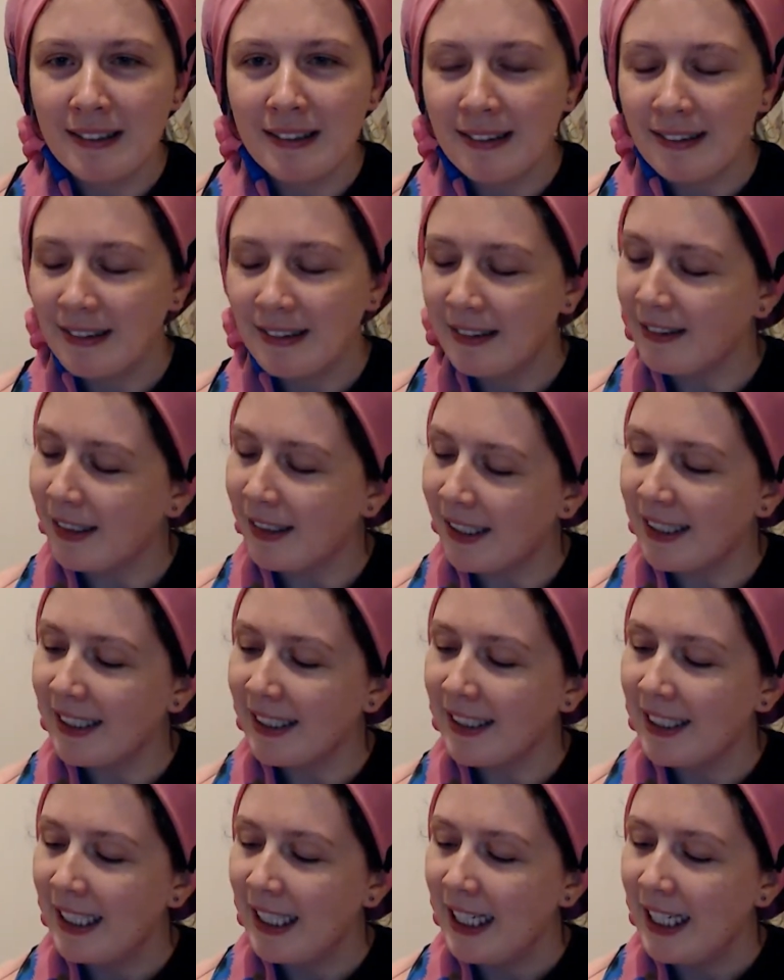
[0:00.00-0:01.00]
right,
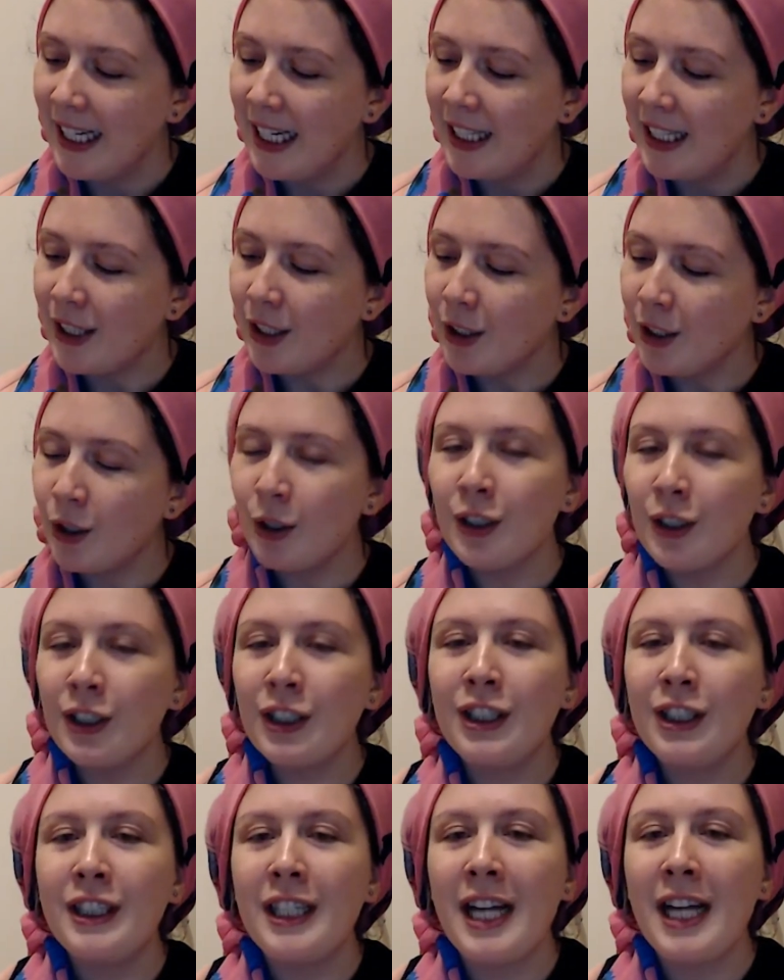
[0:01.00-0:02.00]
that
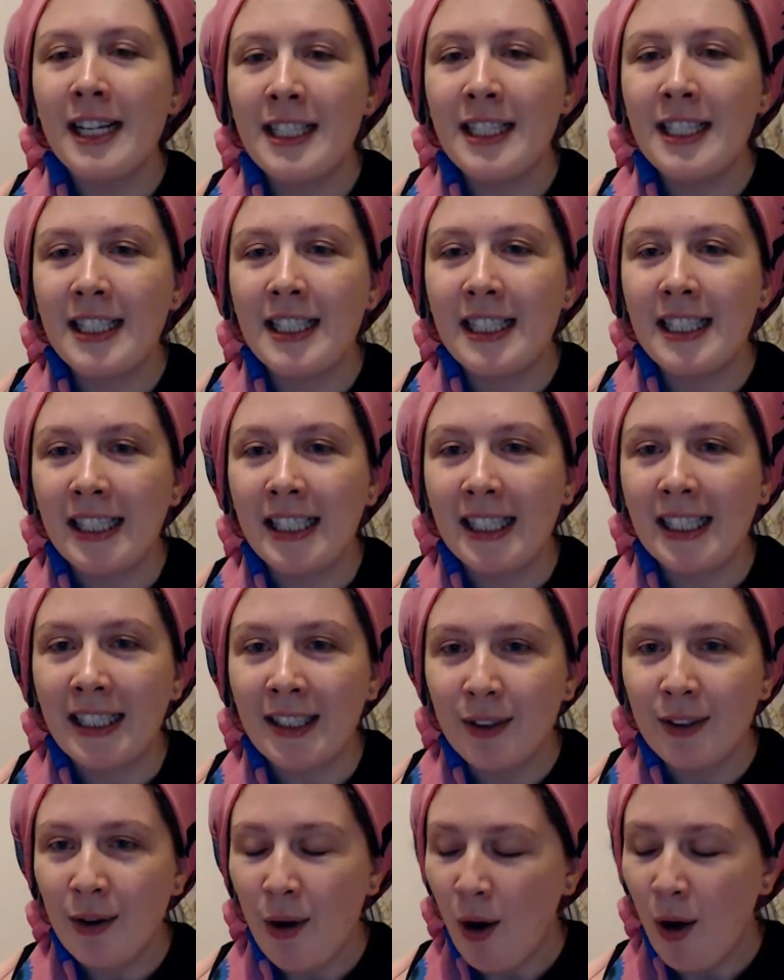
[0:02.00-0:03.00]
Christianity
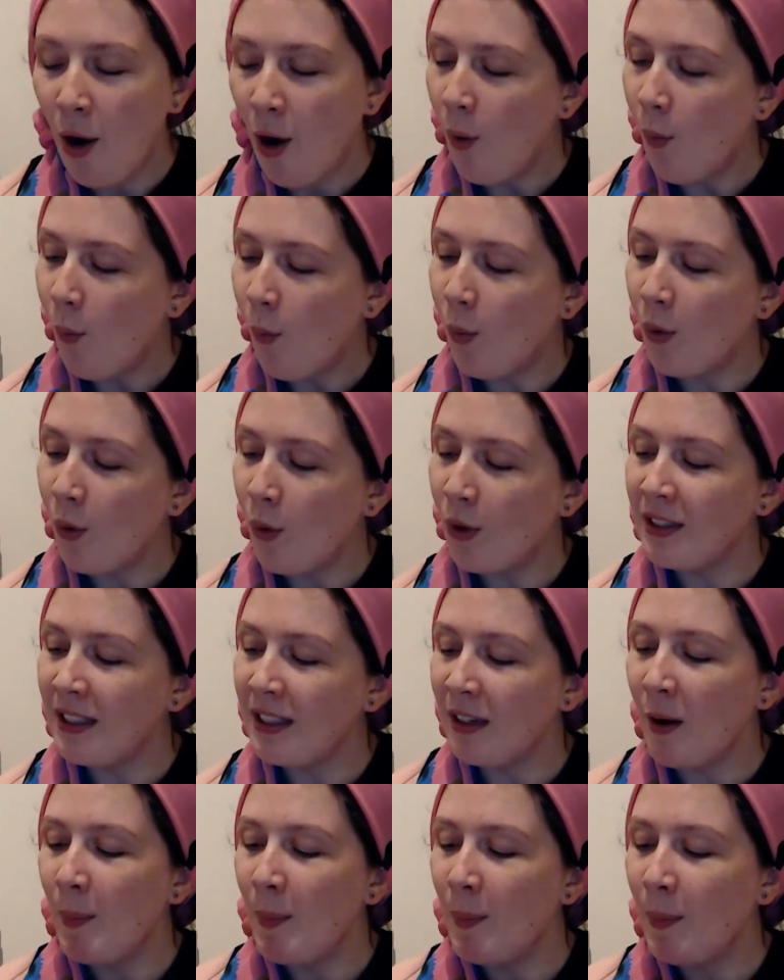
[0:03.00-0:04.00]
was in
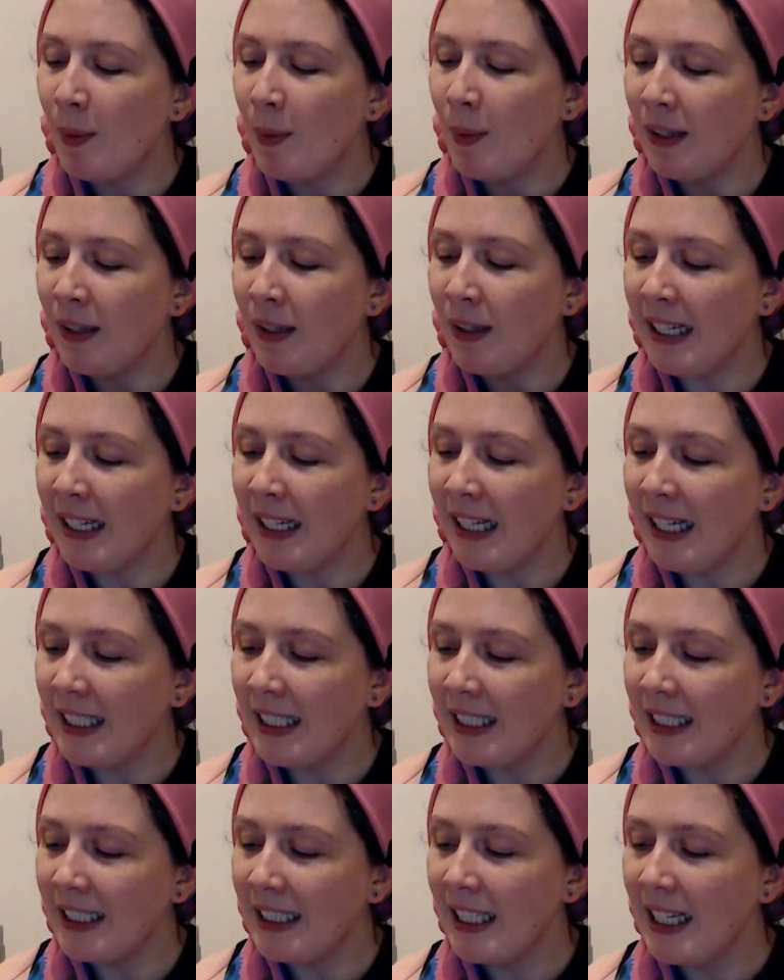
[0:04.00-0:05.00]
complete
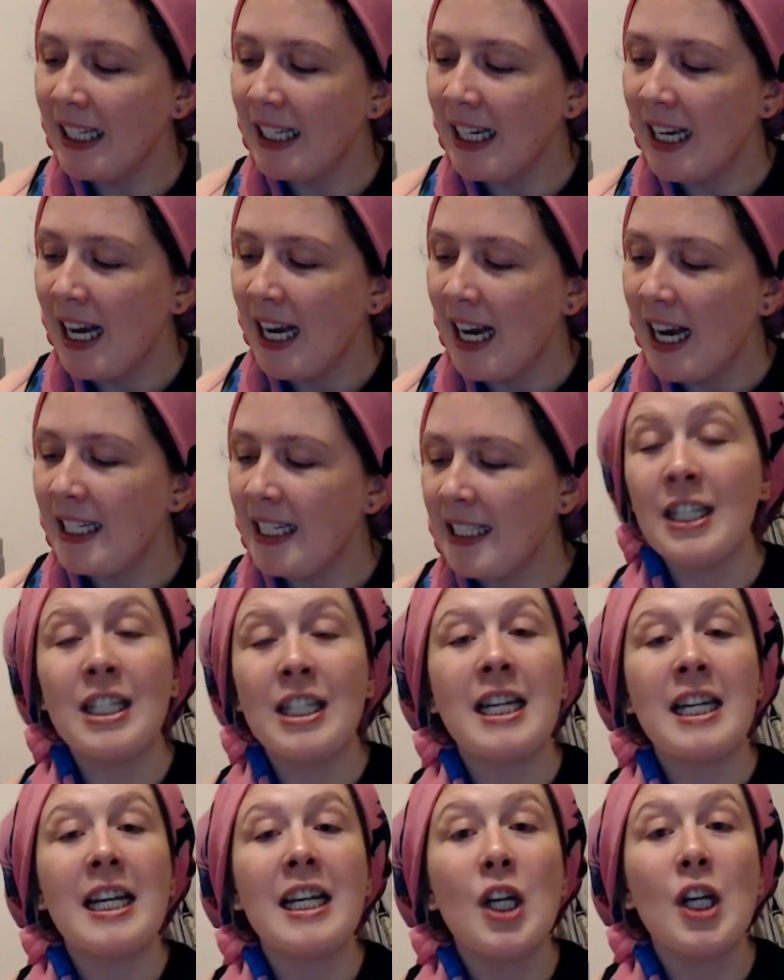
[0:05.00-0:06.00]

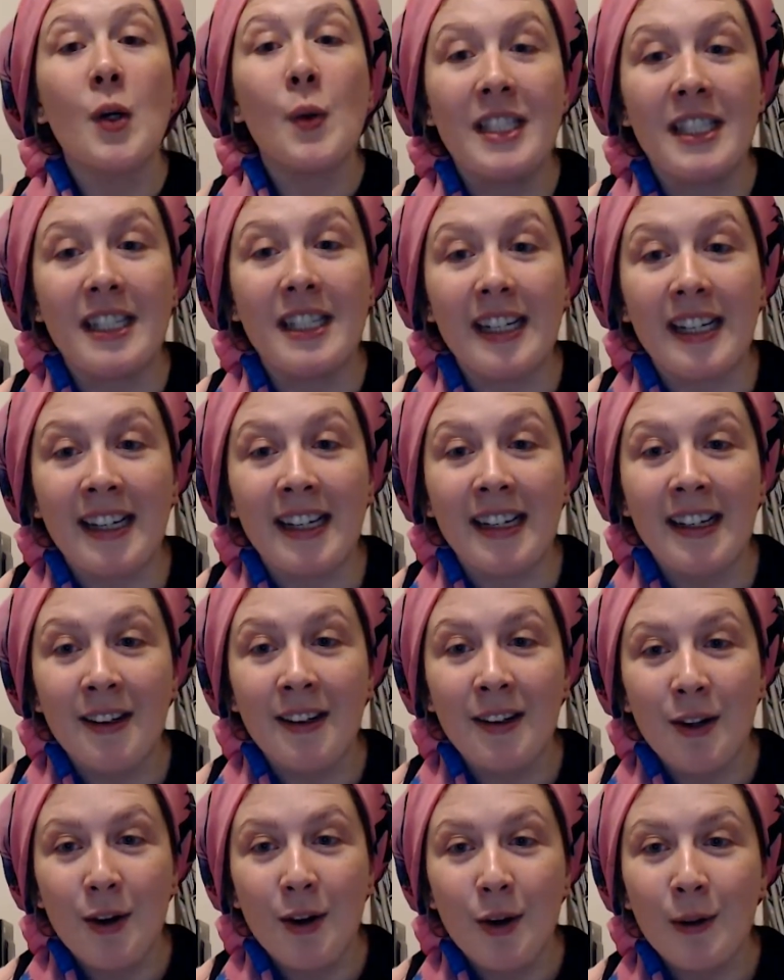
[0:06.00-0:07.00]
discontinuity
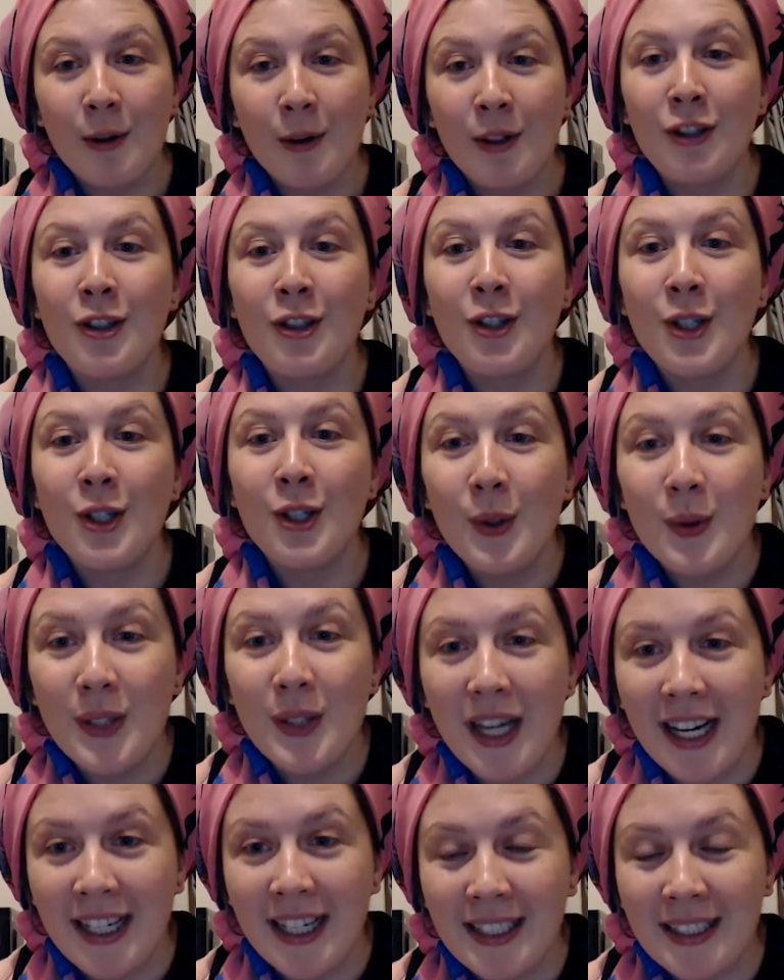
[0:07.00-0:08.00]
with
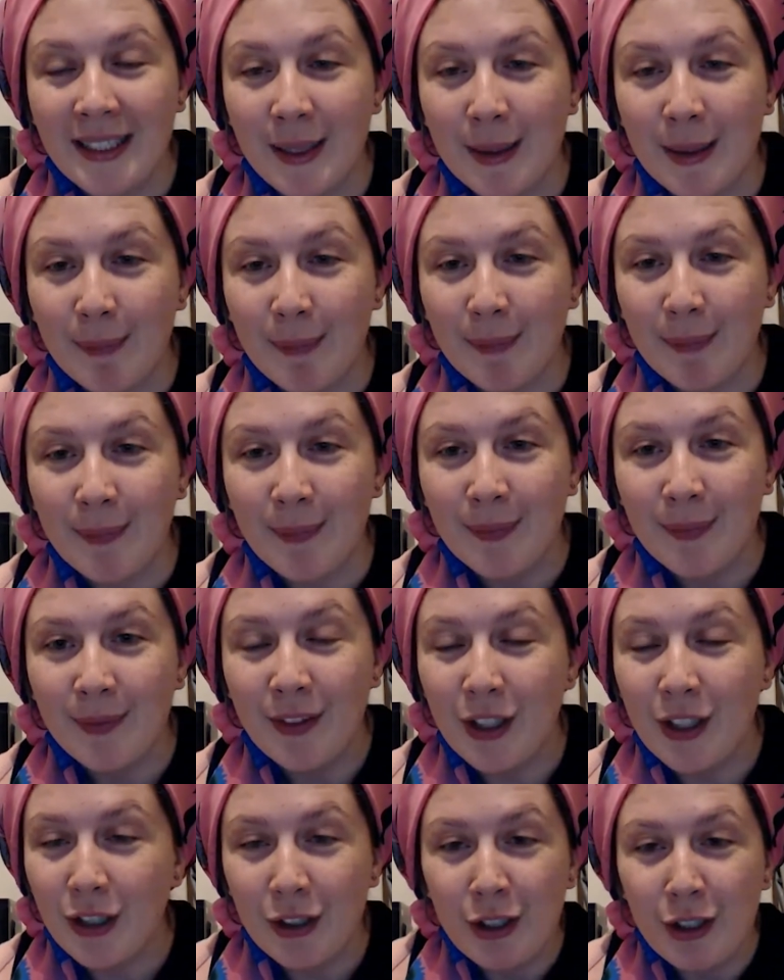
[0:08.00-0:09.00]
Judaism, that
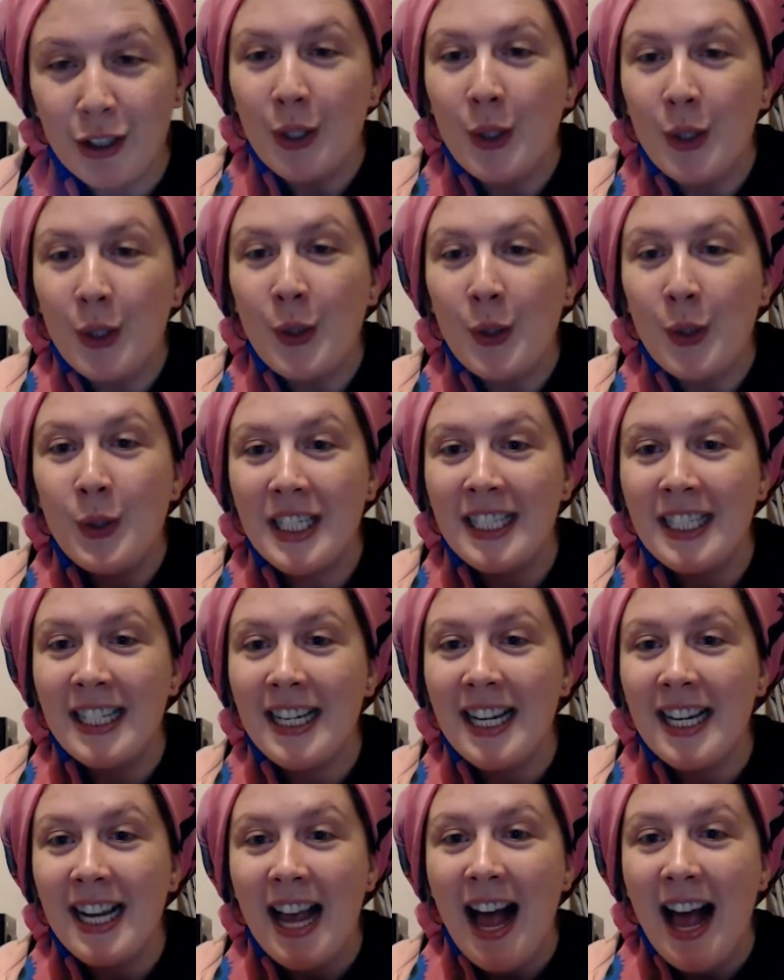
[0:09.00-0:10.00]
the two didn't
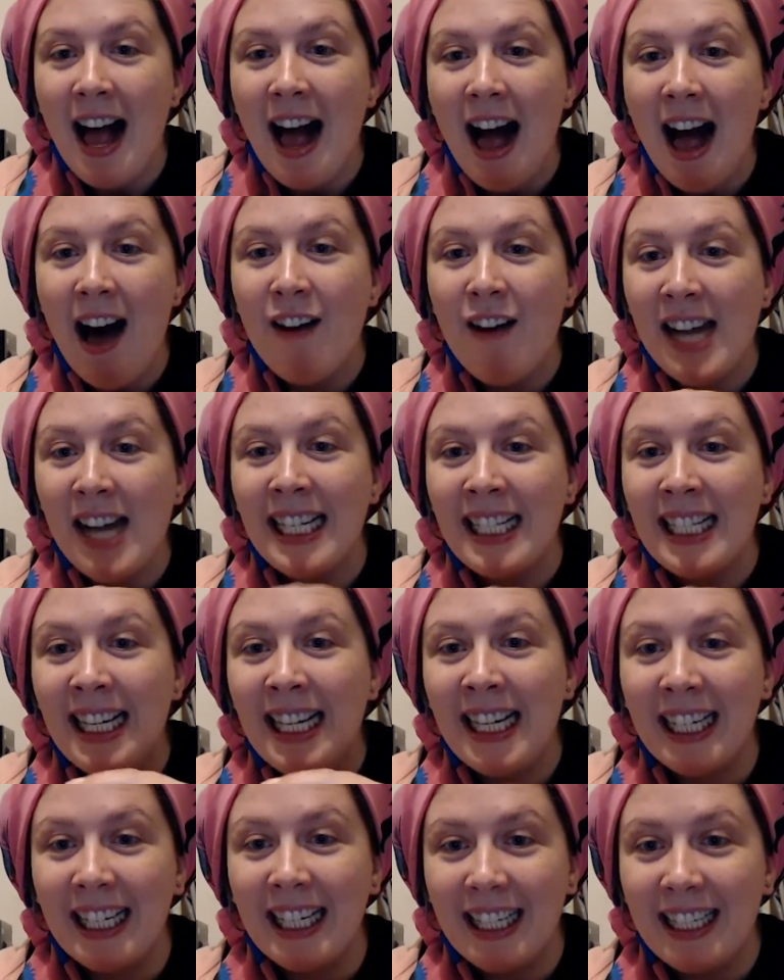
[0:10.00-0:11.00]
have any
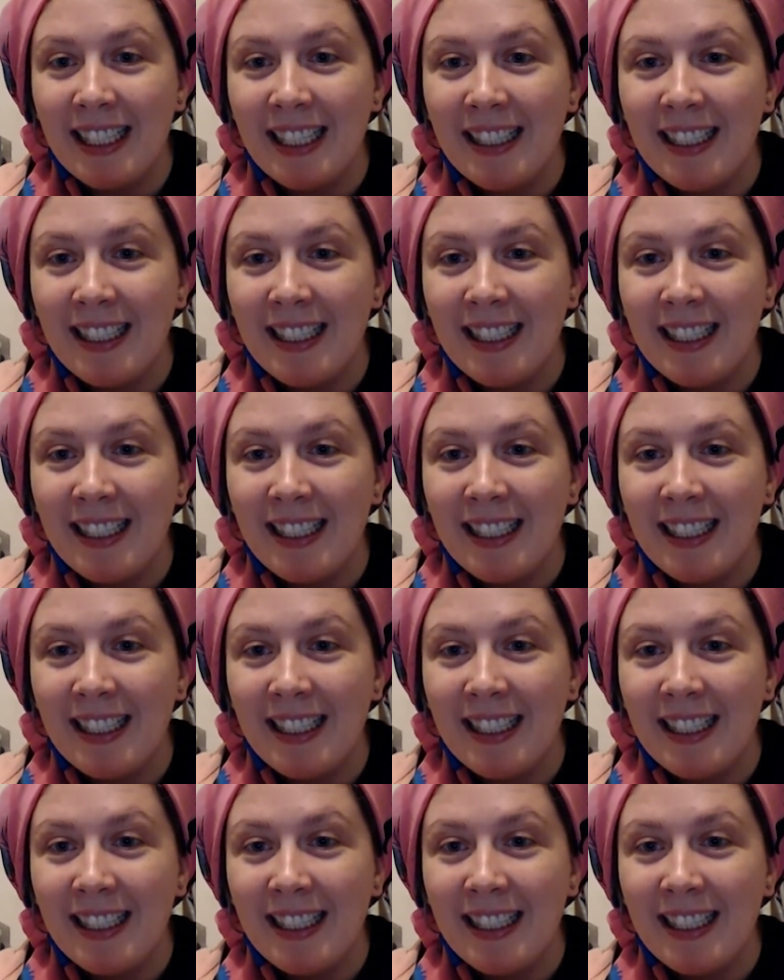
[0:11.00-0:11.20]
link,